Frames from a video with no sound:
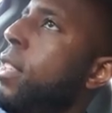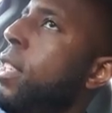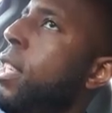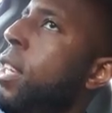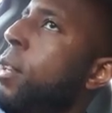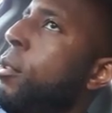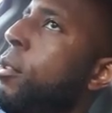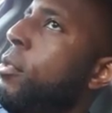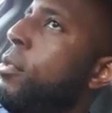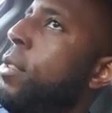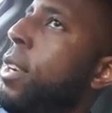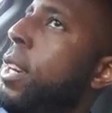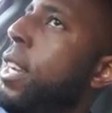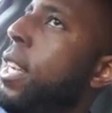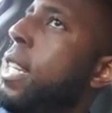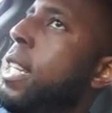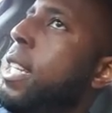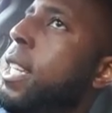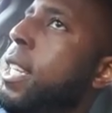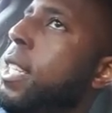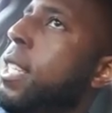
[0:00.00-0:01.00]
it was very
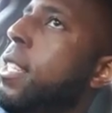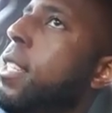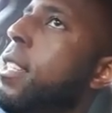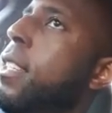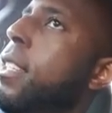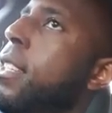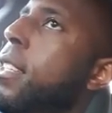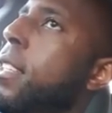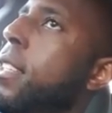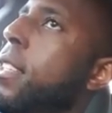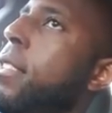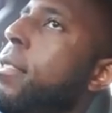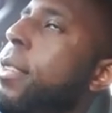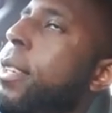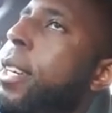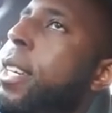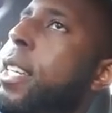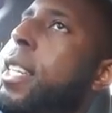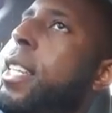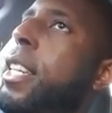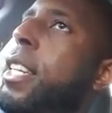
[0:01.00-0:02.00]
intense,
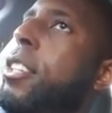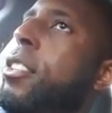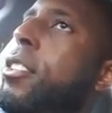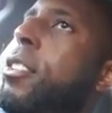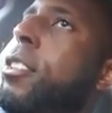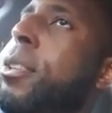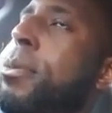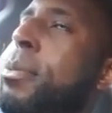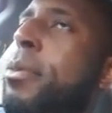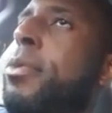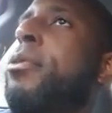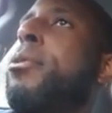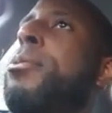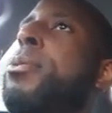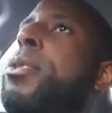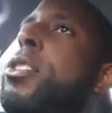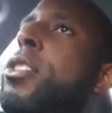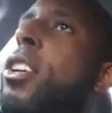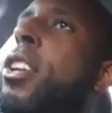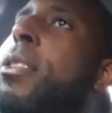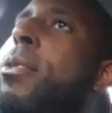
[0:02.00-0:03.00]
good
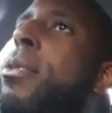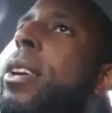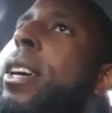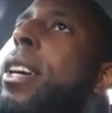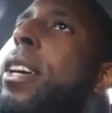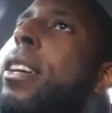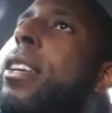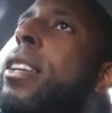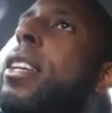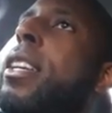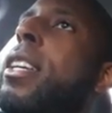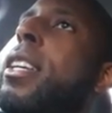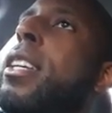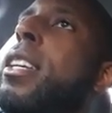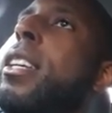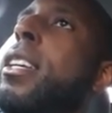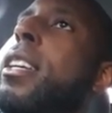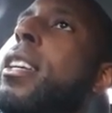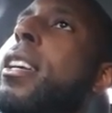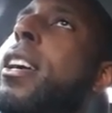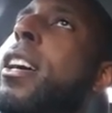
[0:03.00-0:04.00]
performances all around.
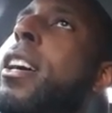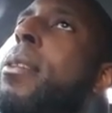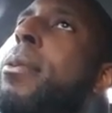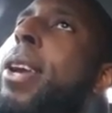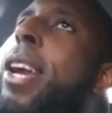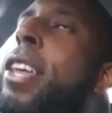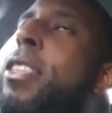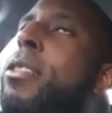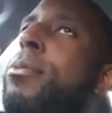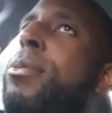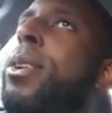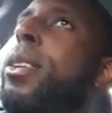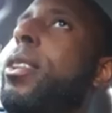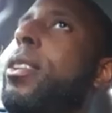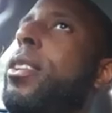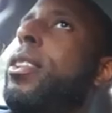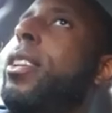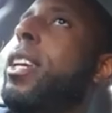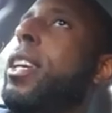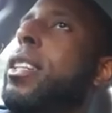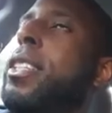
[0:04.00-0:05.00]
Catherine
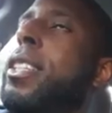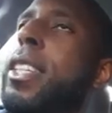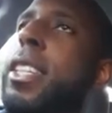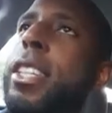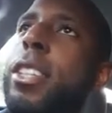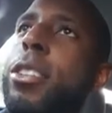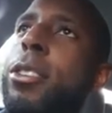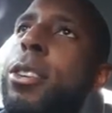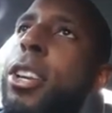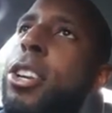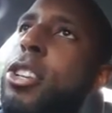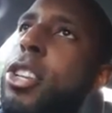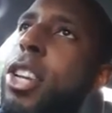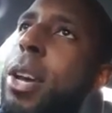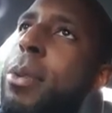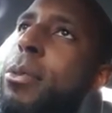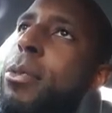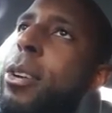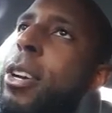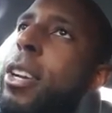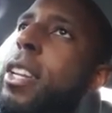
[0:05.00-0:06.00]
Bigelow, like I said, did a great
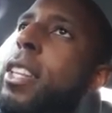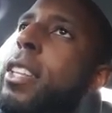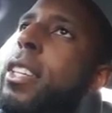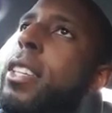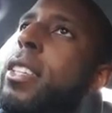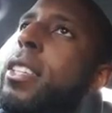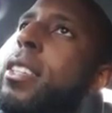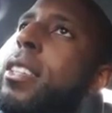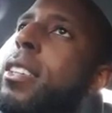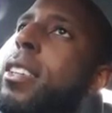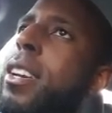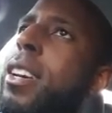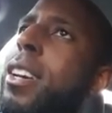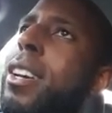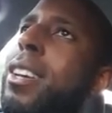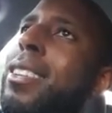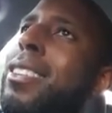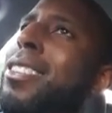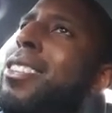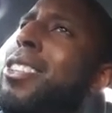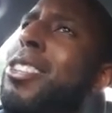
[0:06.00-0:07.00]
job directing this.
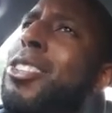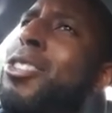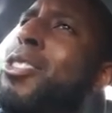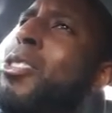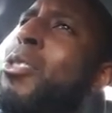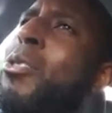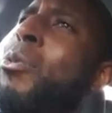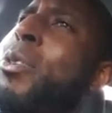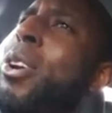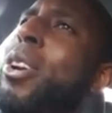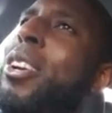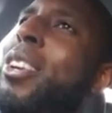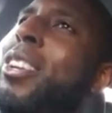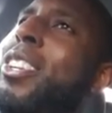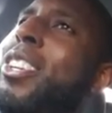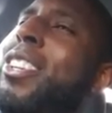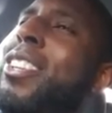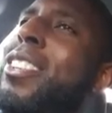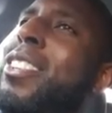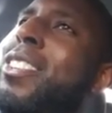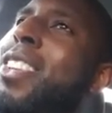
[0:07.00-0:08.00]
It's so weird.
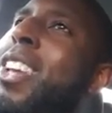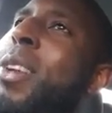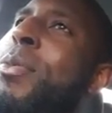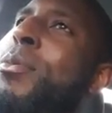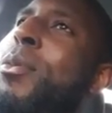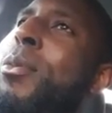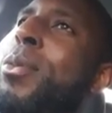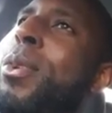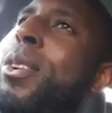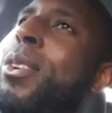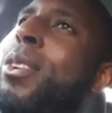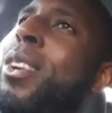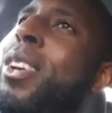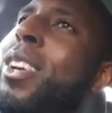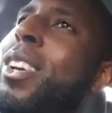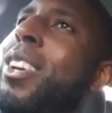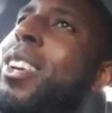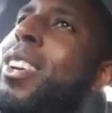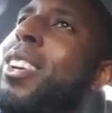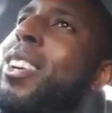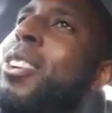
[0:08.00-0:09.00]
She's the same woman
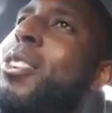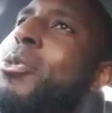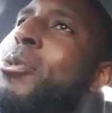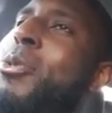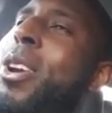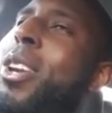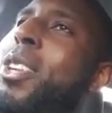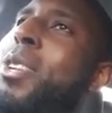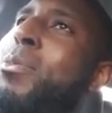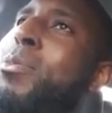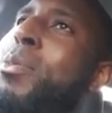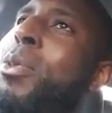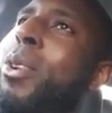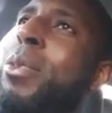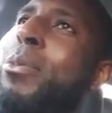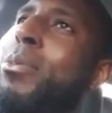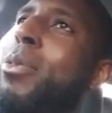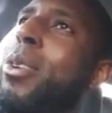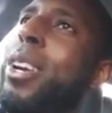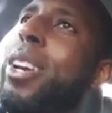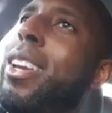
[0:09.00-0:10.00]
who directed
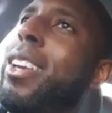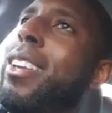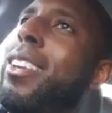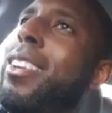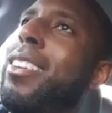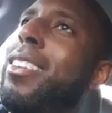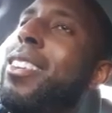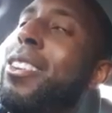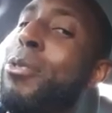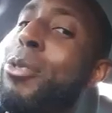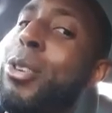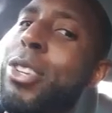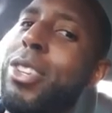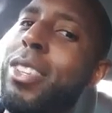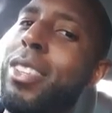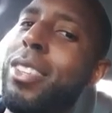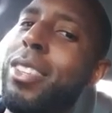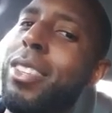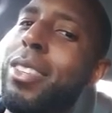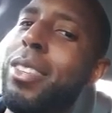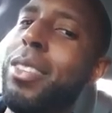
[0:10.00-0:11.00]
Point Break, the
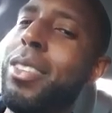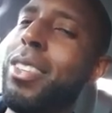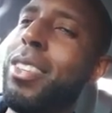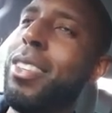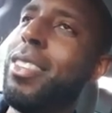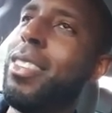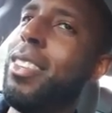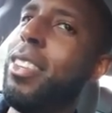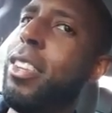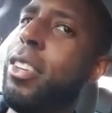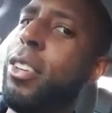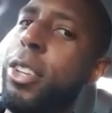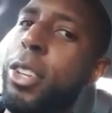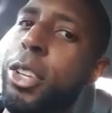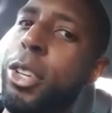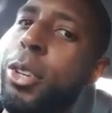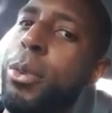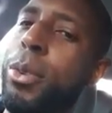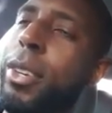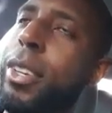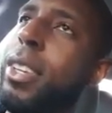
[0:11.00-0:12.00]
original, the only
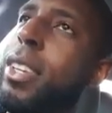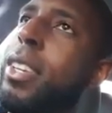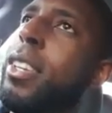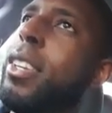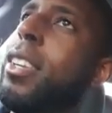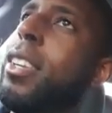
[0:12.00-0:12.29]
good one,